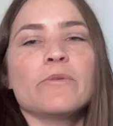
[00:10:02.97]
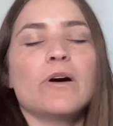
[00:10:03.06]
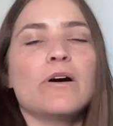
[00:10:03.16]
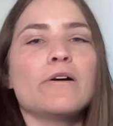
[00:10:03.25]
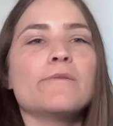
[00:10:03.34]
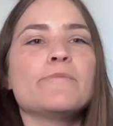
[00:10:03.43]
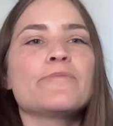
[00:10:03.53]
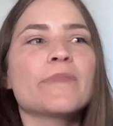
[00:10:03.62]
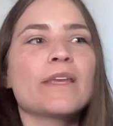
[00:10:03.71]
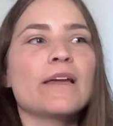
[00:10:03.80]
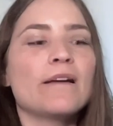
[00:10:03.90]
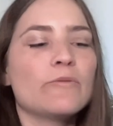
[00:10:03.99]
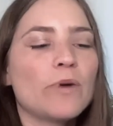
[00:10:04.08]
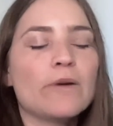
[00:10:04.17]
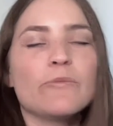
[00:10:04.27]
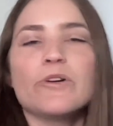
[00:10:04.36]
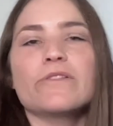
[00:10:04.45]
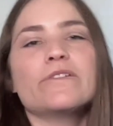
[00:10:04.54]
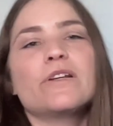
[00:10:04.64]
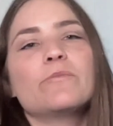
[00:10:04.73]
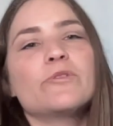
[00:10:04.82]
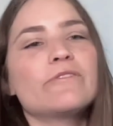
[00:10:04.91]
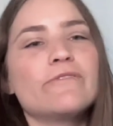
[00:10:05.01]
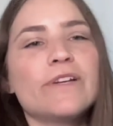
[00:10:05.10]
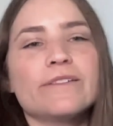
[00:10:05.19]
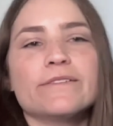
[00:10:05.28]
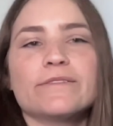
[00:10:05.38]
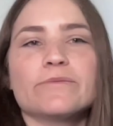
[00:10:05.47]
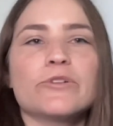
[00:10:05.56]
Um, what are the number of events?